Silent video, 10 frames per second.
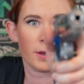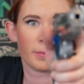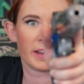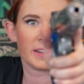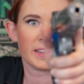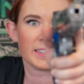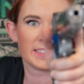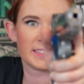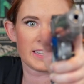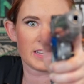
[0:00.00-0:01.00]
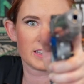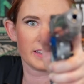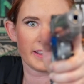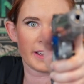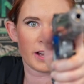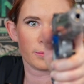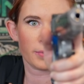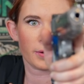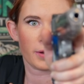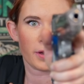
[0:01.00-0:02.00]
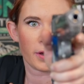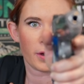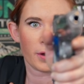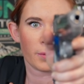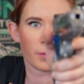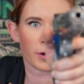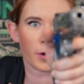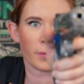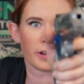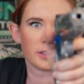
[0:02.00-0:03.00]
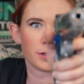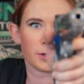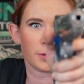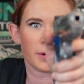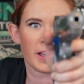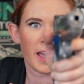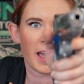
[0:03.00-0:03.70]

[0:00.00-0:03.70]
But C-clamp, we're going to